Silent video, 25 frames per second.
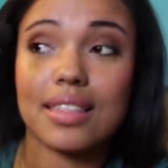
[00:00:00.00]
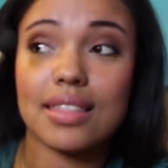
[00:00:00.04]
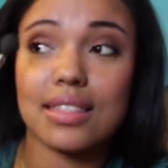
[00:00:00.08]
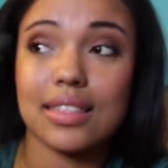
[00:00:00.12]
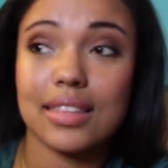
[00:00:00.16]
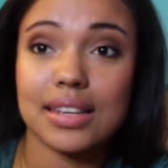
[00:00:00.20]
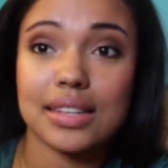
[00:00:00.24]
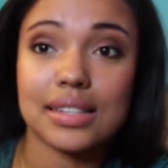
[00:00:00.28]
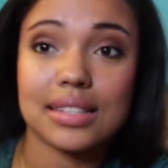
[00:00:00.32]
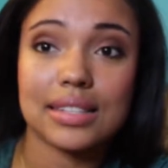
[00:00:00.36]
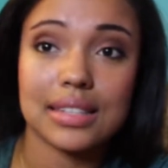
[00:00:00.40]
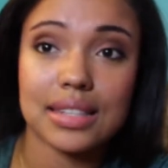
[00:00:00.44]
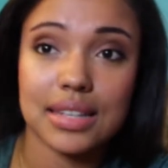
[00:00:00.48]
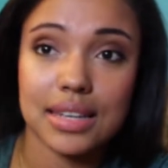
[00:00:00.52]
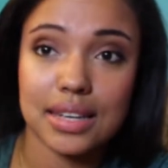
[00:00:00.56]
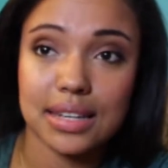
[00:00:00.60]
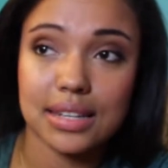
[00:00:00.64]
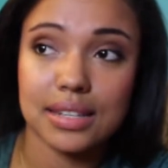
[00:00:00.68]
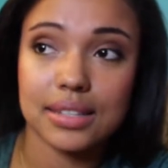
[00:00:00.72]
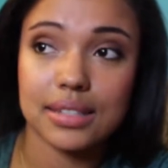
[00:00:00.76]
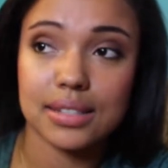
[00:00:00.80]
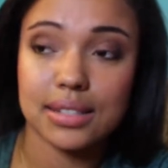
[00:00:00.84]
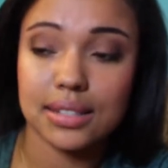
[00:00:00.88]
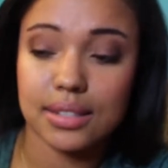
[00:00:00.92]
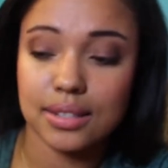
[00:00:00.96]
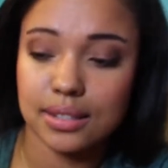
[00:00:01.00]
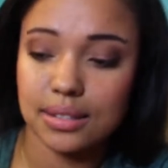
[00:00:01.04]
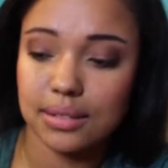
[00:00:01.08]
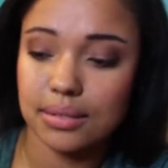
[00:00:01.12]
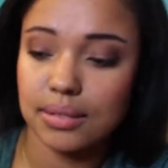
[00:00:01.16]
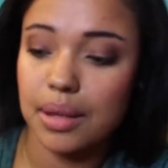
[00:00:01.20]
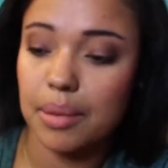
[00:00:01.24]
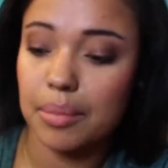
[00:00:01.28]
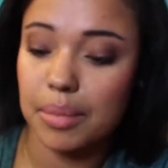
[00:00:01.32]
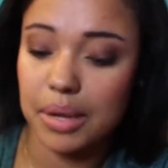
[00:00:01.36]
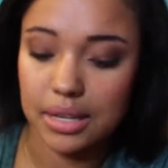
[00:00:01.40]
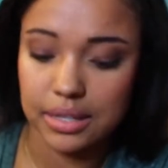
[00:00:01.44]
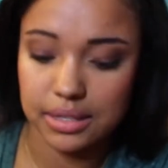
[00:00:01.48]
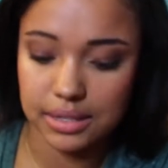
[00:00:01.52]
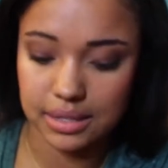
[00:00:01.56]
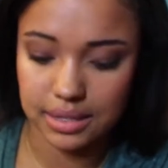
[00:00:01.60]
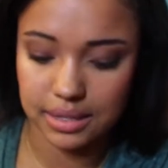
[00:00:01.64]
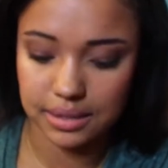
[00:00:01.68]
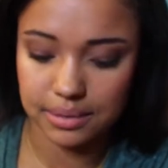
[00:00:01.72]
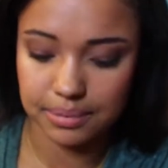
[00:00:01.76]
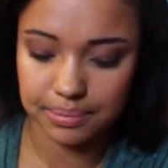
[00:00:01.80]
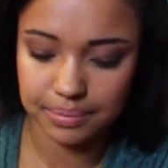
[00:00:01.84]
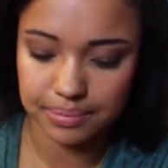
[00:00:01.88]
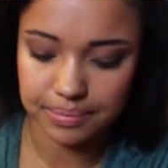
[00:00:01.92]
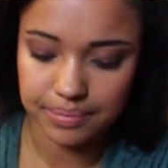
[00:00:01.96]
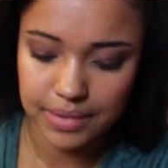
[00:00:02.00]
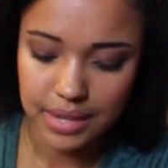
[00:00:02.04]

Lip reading: this thing is amazing.